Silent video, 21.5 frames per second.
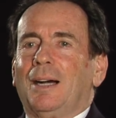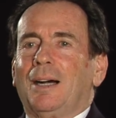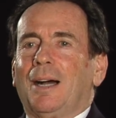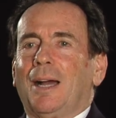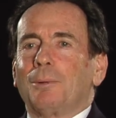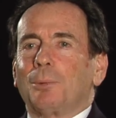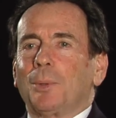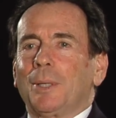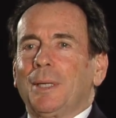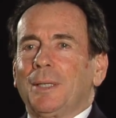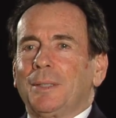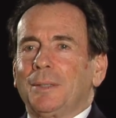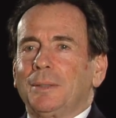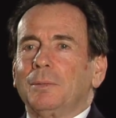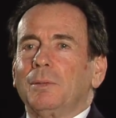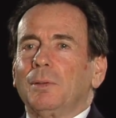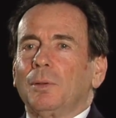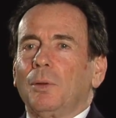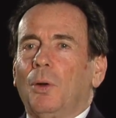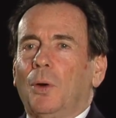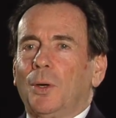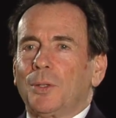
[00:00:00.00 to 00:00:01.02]
I ran a
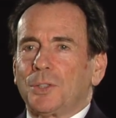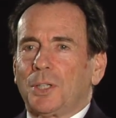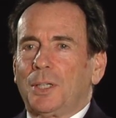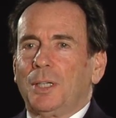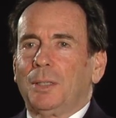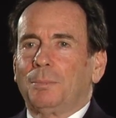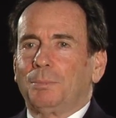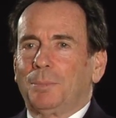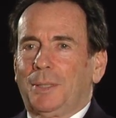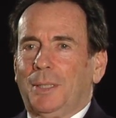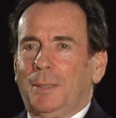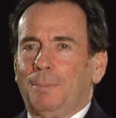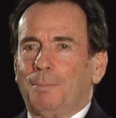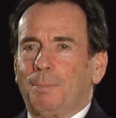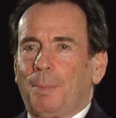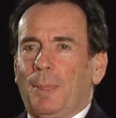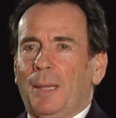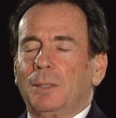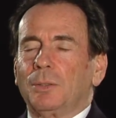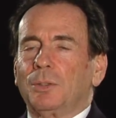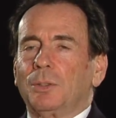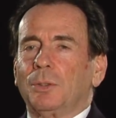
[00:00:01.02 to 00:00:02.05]
large company
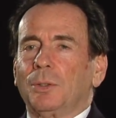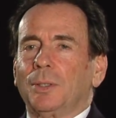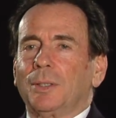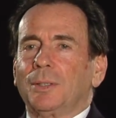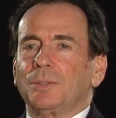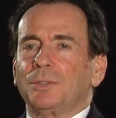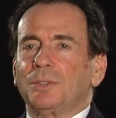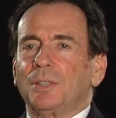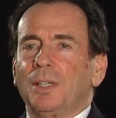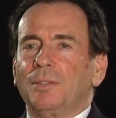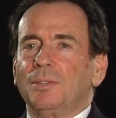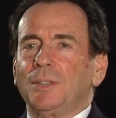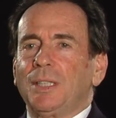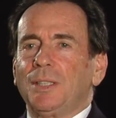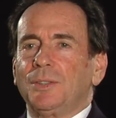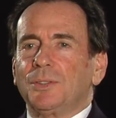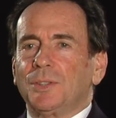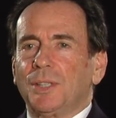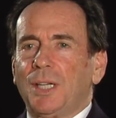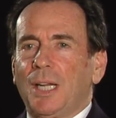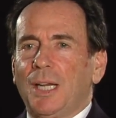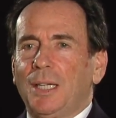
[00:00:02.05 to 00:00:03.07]
during the
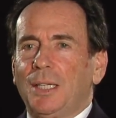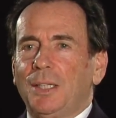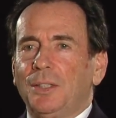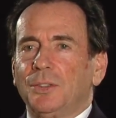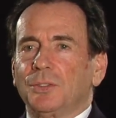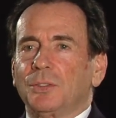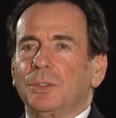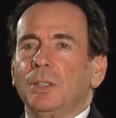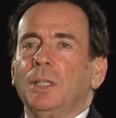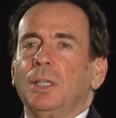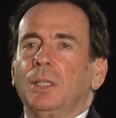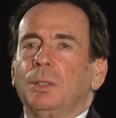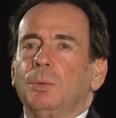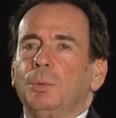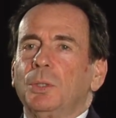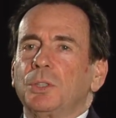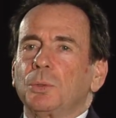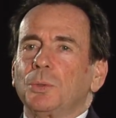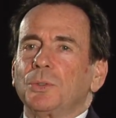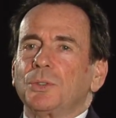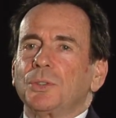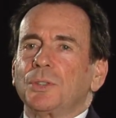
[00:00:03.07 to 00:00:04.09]
70s and 80s,
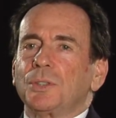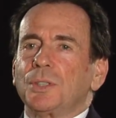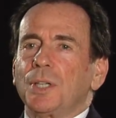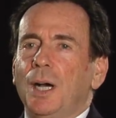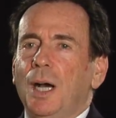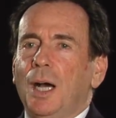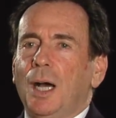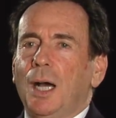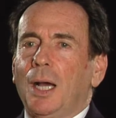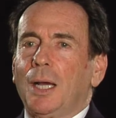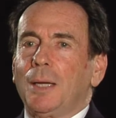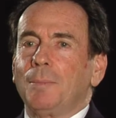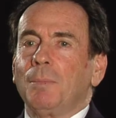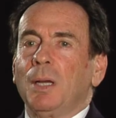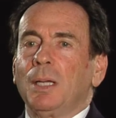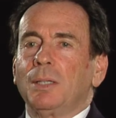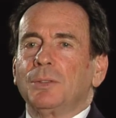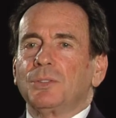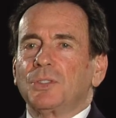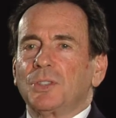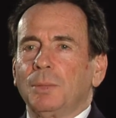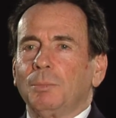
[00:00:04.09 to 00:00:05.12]
which was a time
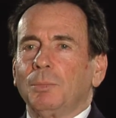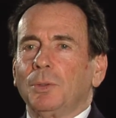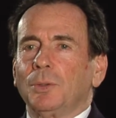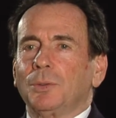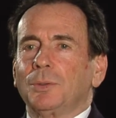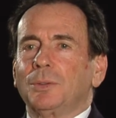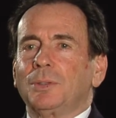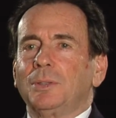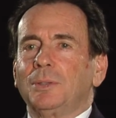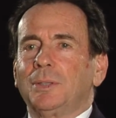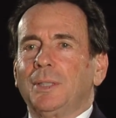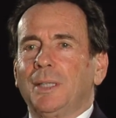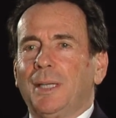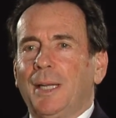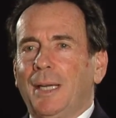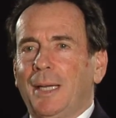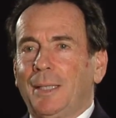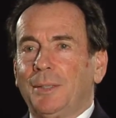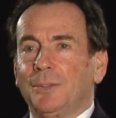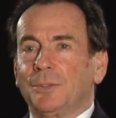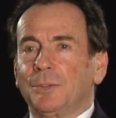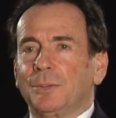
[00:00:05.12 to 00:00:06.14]
similar to
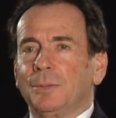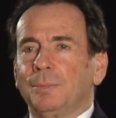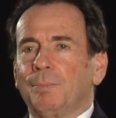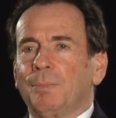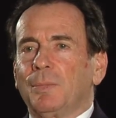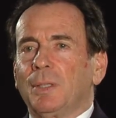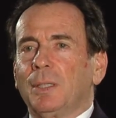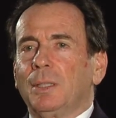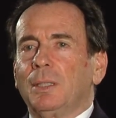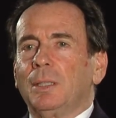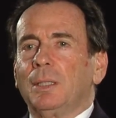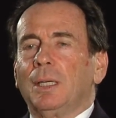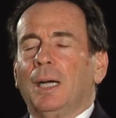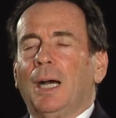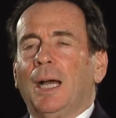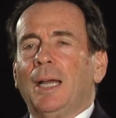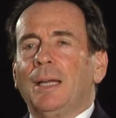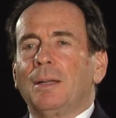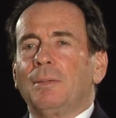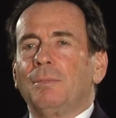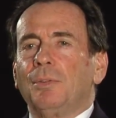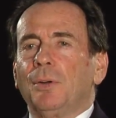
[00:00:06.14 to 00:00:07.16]
today's.
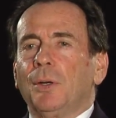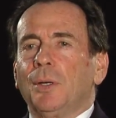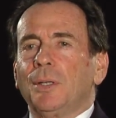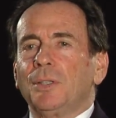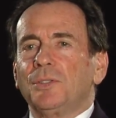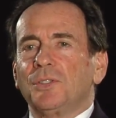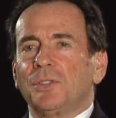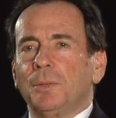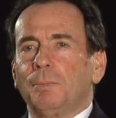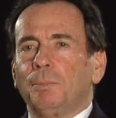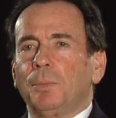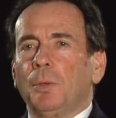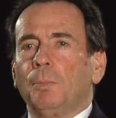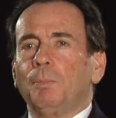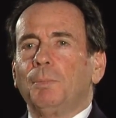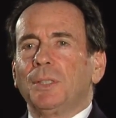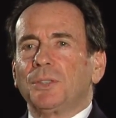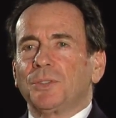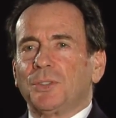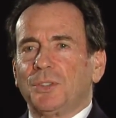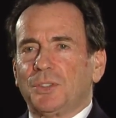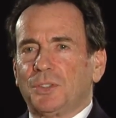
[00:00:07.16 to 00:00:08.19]
I had a very simple
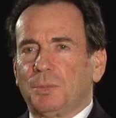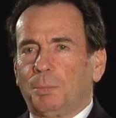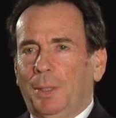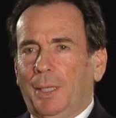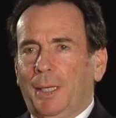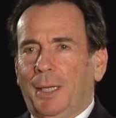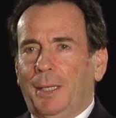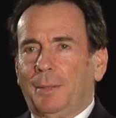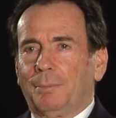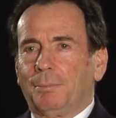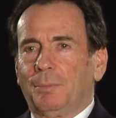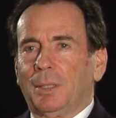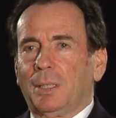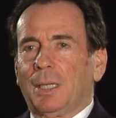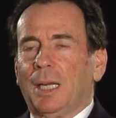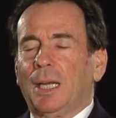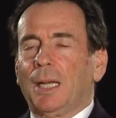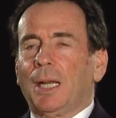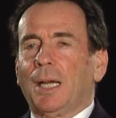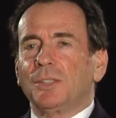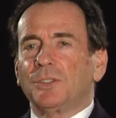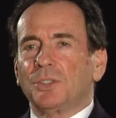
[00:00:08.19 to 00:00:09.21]
business plan,
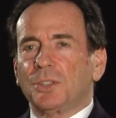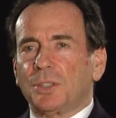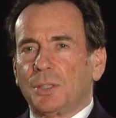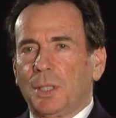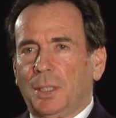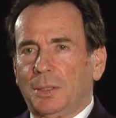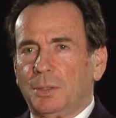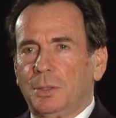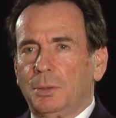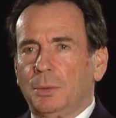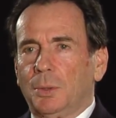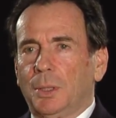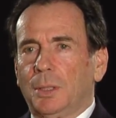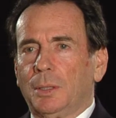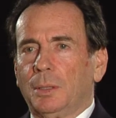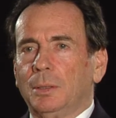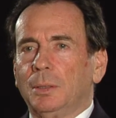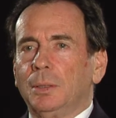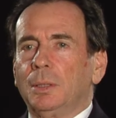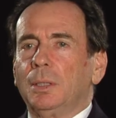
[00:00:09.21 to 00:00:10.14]
and I stuck to it.